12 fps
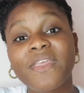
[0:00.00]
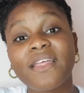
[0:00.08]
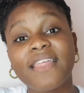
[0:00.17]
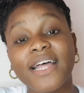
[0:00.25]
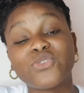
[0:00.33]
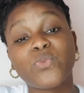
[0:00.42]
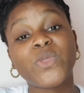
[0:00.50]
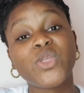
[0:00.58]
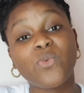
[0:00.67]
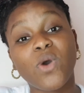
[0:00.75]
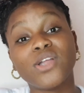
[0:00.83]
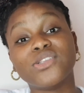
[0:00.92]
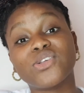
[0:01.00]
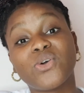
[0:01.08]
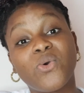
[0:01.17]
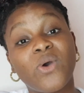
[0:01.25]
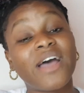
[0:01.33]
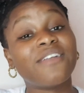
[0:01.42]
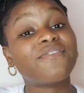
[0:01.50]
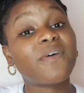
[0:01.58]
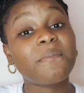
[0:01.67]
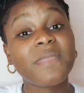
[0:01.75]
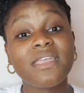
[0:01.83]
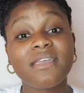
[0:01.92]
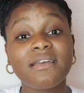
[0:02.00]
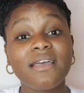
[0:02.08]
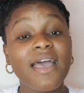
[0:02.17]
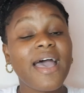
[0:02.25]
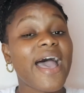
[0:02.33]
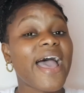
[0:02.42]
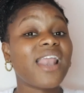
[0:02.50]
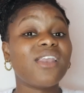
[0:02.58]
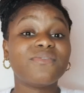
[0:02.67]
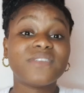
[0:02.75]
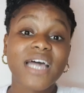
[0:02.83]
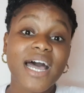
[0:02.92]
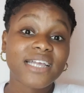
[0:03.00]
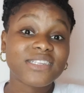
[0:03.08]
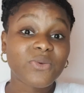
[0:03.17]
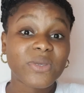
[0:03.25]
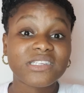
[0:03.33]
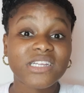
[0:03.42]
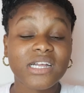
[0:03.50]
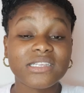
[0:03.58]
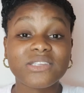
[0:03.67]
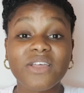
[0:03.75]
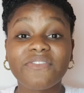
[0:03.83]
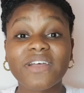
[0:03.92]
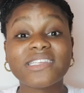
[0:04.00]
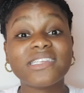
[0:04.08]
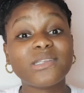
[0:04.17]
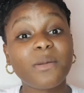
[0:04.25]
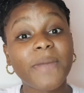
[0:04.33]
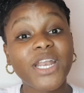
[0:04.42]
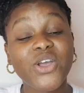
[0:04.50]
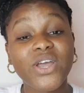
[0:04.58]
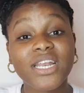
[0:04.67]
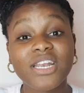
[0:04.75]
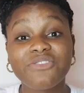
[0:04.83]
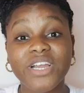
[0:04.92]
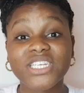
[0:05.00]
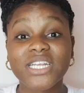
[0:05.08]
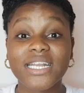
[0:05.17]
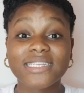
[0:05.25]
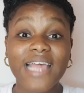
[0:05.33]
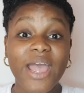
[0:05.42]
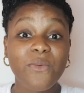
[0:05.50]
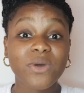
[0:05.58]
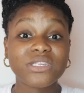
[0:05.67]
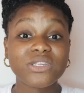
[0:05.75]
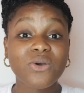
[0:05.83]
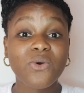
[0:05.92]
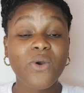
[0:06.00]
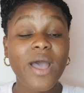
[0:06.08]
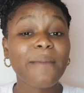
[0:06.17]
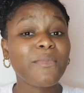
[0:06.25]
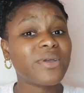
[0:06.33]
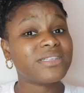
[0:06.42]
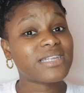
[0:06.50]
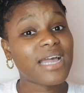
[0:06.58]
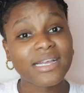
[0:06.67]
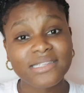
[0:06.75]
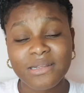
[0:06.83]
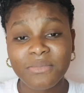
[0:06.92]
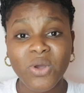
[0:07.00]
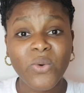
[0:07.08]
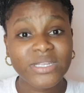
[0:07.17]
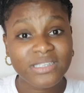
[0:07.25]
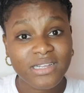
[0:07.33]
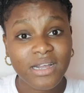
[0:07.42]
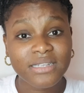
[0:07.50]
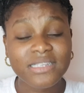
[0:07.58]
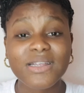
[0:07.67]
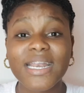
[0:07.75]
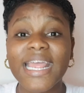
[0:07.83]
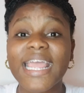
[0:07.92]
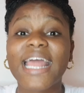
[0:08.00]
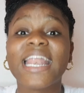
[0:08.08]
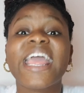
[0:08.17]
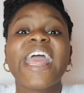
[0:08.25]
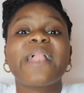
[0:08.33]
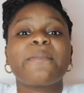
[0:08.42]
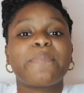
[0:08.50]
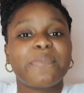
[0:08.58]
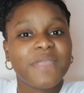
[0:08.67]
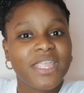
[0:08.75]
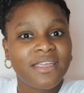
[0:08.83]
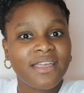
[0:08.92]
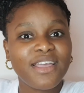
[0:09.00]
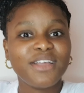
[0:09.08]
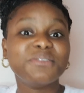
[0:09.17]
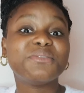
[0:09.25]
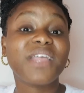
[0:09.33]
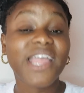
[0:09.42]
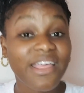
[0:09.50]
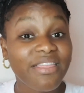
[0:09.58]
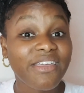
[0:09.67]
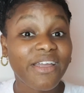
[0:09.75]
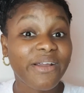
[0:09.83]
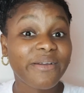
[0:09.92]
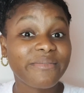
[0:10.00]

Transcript: that we want to go. And for me, I love to ask questions. So if I see somebody going in the direction that I want to go, I'm going to ask them the question so they can help me to get there.